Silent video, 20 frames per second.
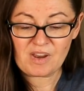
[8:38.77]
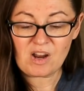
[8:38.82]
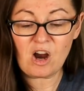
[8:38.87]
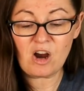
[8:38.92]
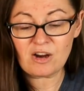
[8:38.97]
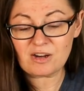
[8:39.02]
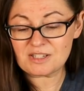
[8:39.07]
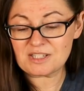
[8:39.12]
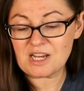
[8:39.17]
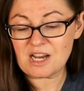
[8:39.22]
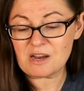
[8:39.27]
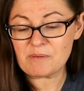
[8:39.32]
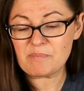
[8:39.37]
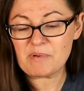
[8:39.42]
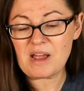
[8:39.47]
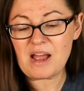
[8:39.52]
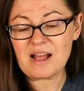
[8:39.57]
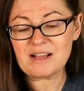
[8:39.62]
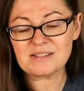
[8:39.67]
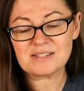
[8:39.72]
archetype
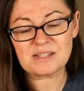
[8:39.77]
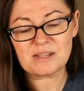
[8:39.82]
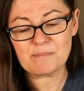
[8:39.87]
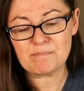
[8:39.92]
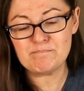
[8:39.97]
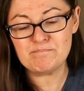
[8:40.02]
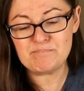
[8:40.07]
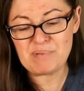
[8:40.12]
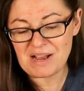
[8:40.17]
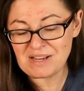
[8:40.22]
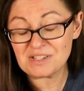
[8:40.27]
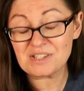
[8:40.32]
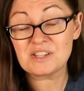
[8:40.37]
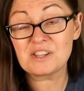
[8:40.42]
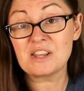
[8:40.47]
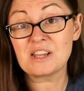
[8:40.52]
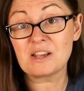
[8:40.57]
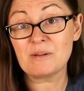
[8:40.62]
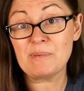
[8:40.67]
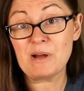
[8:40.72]
as the best thing